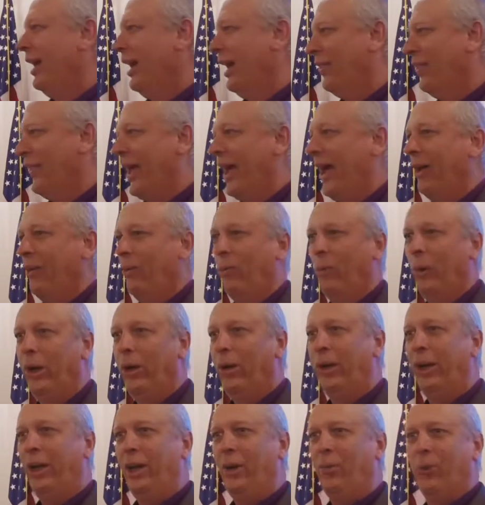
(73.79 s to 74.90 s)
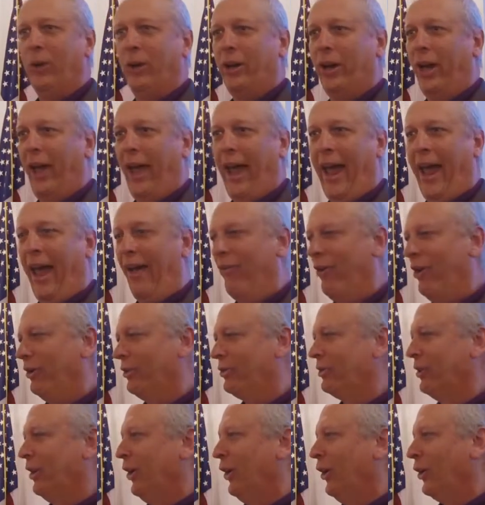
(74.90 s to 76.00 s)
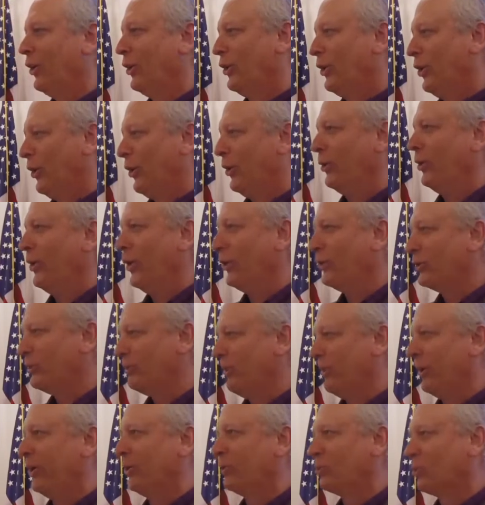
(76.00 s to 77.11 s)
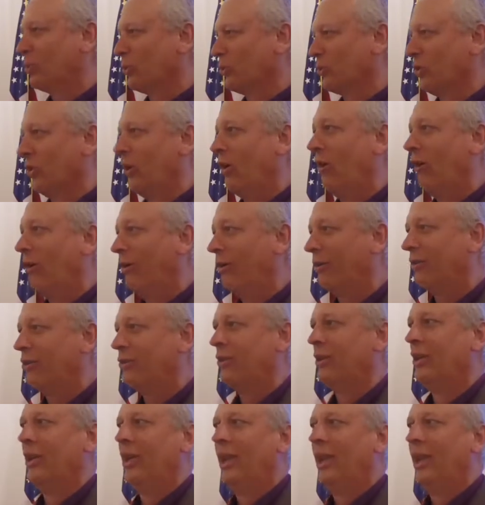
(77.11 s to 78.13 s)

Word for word: and that and we he would have us learn those spiritual songs